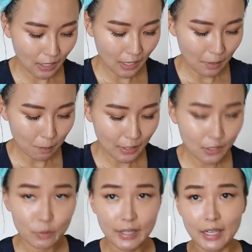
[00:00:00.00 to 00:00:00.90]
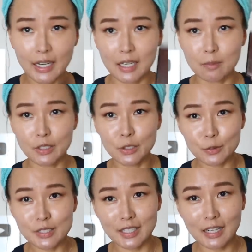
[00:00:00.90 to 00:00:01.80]
By the way, I'm
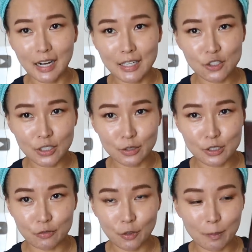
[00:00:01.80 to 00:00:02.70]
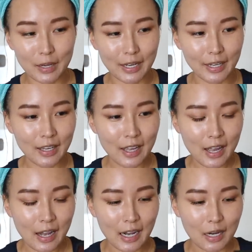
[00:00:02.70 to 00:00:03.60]
using eyeshadows from my
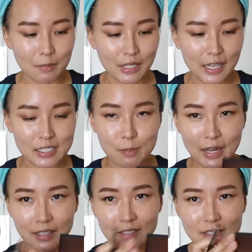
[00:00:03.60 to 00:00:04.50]
NARS palette.